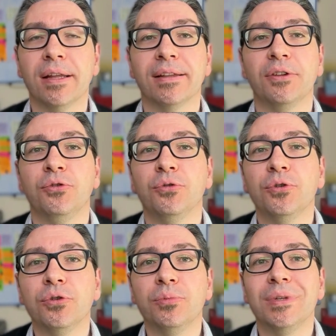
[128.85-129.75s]
that you
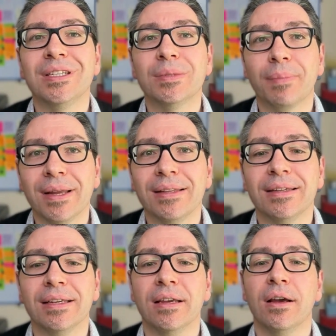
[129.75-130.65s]
could be
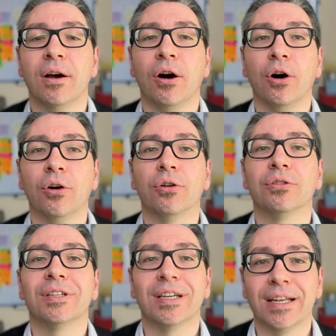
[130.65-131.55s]
spending
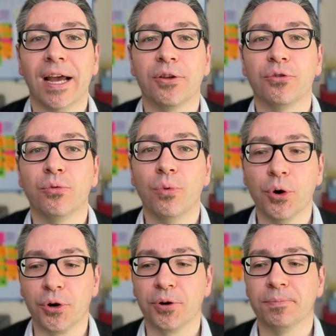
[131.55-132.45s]
on client
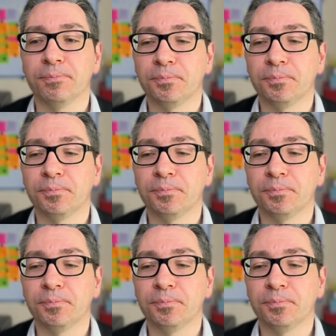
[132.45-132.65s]
work.